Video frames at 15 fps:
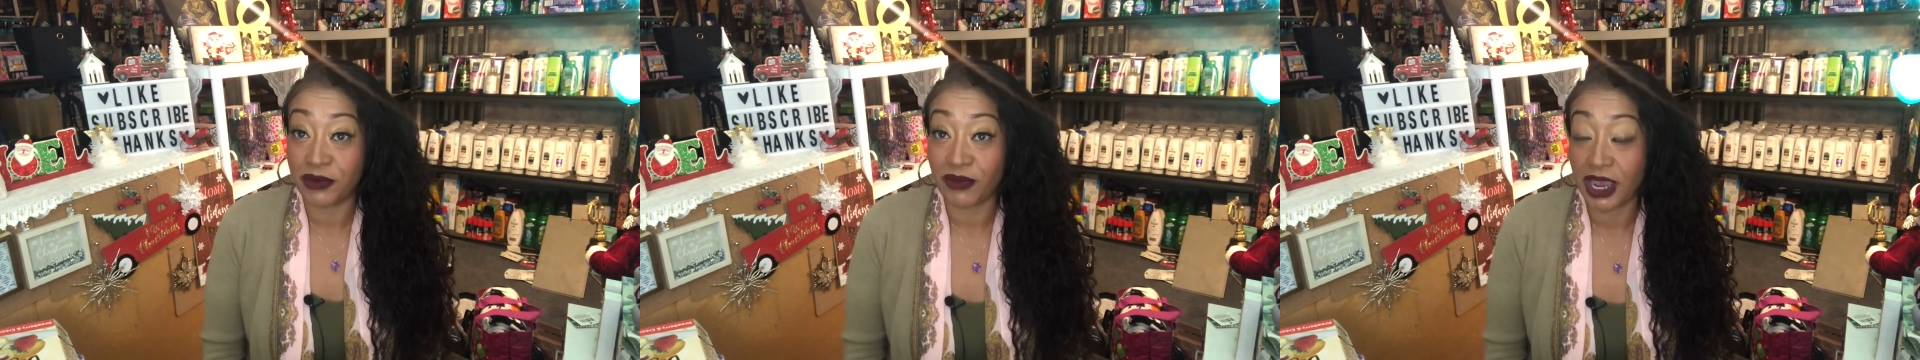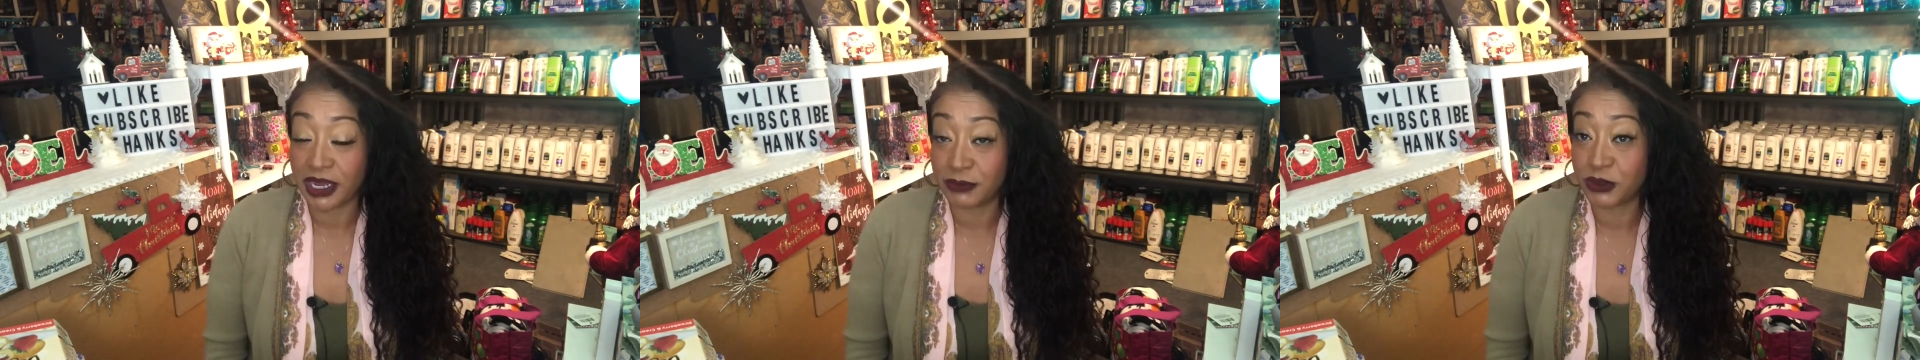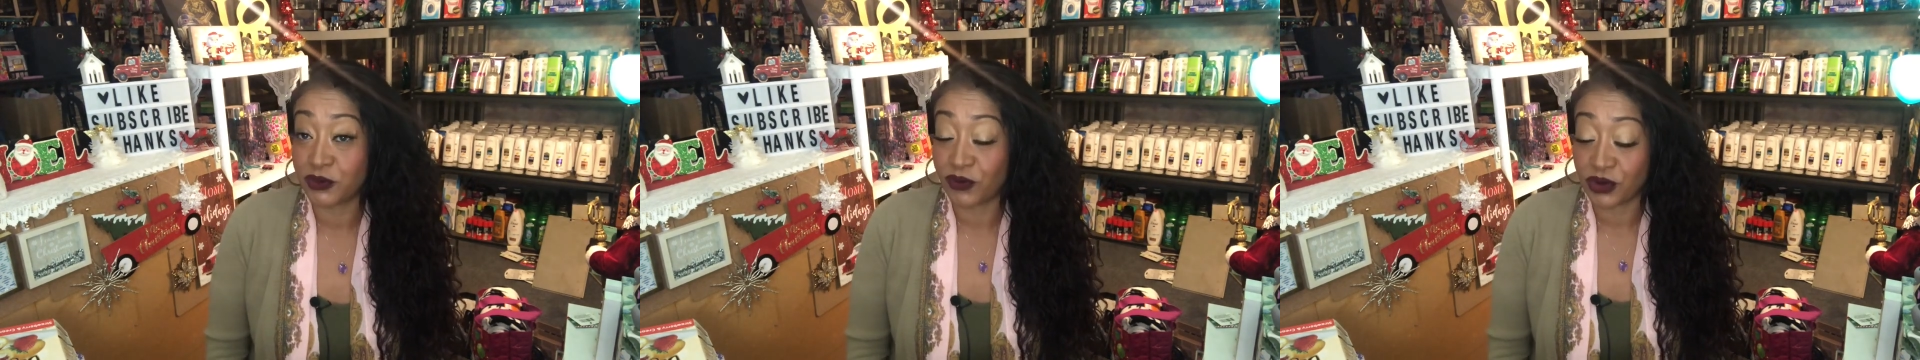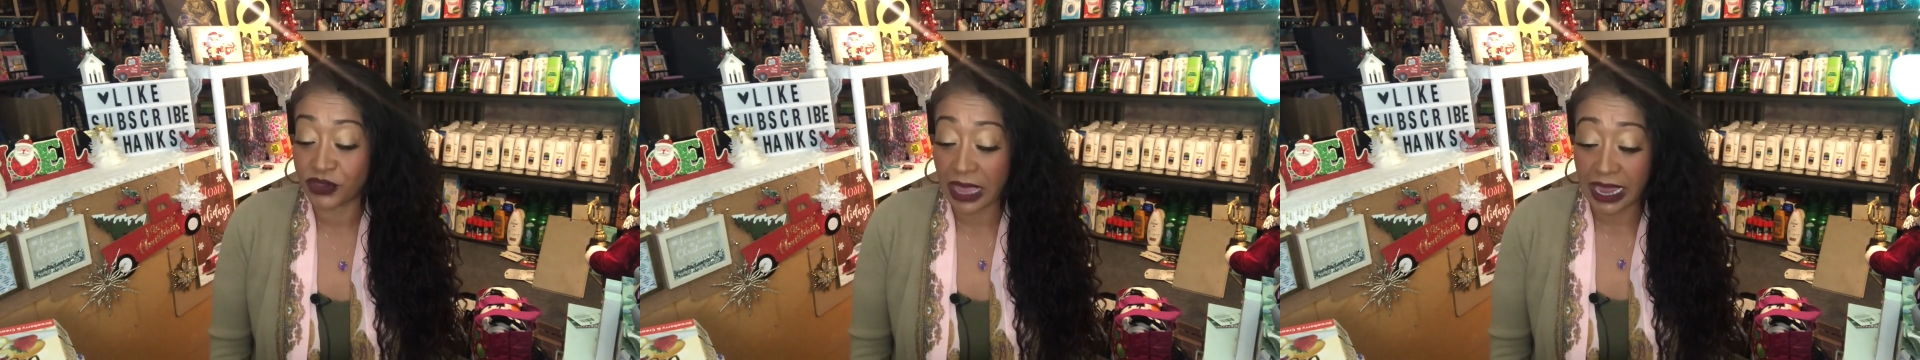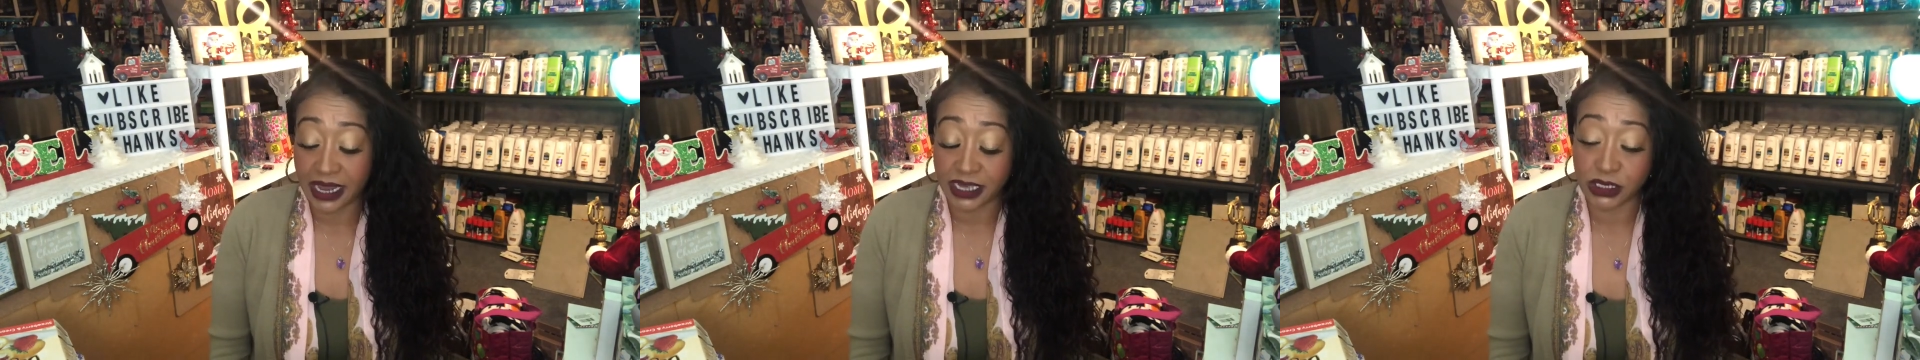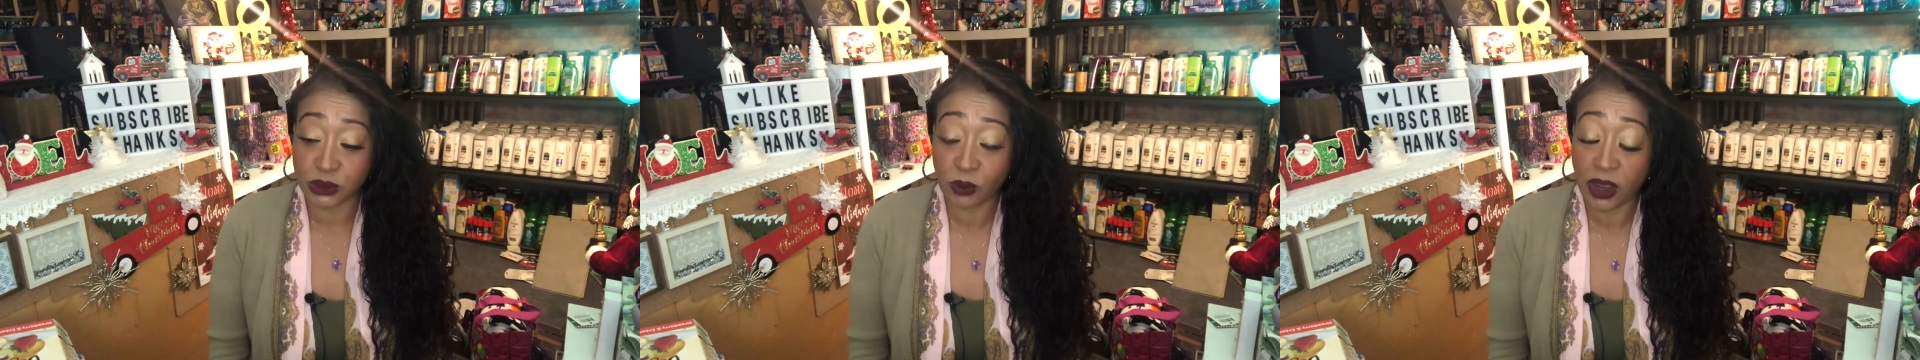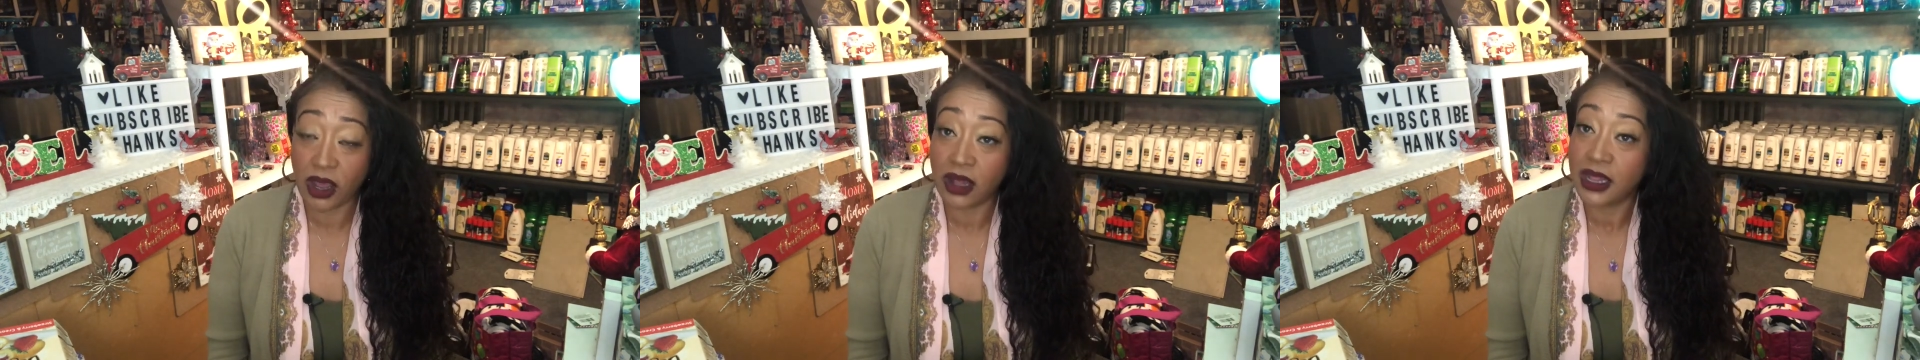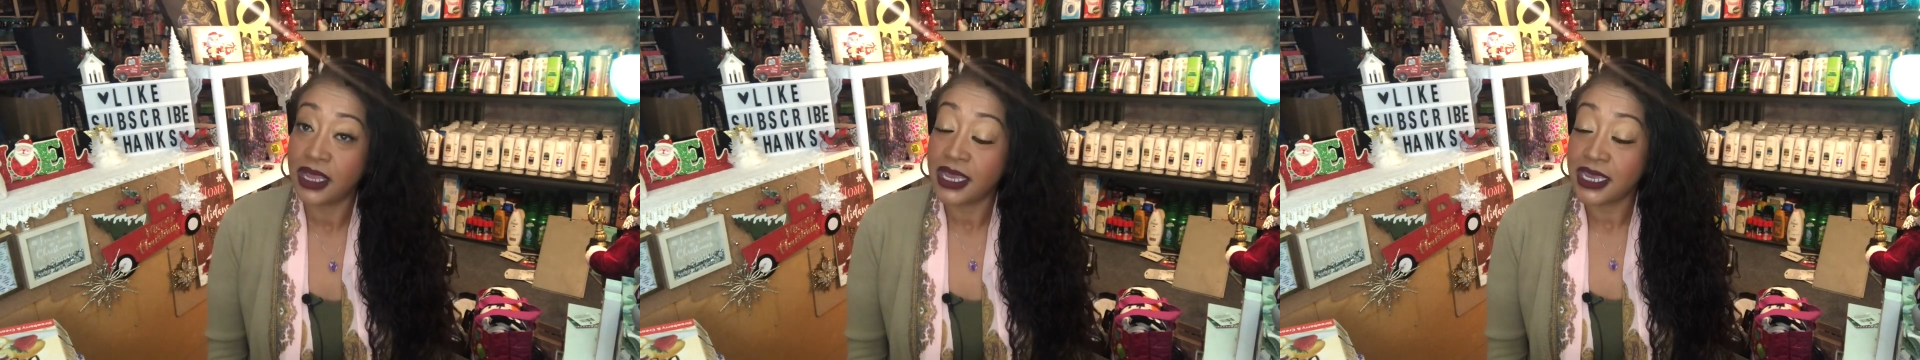of items for that as
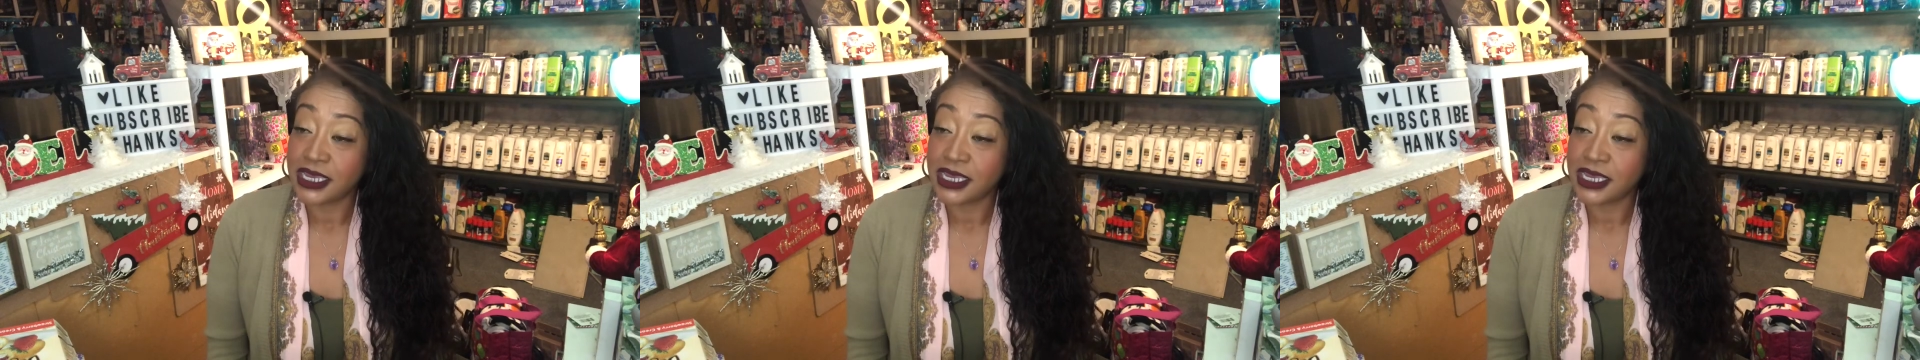well.